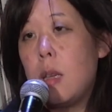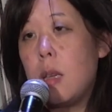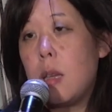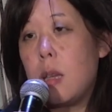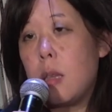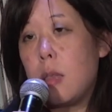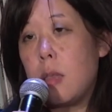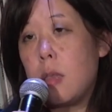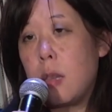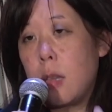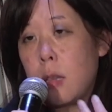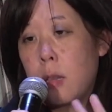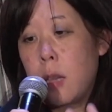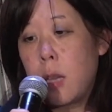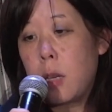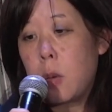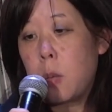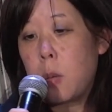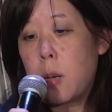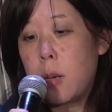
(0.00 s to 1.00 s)
and they
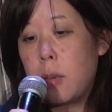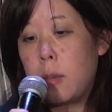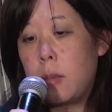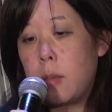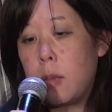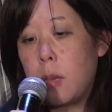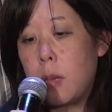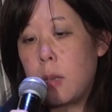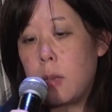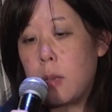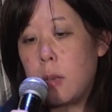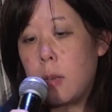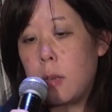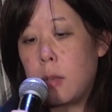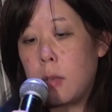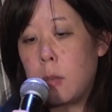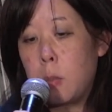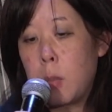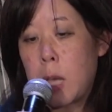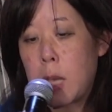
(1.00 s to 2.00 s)
likewise then
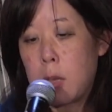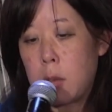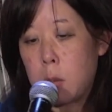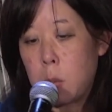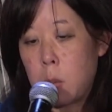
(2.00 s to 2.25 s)
expand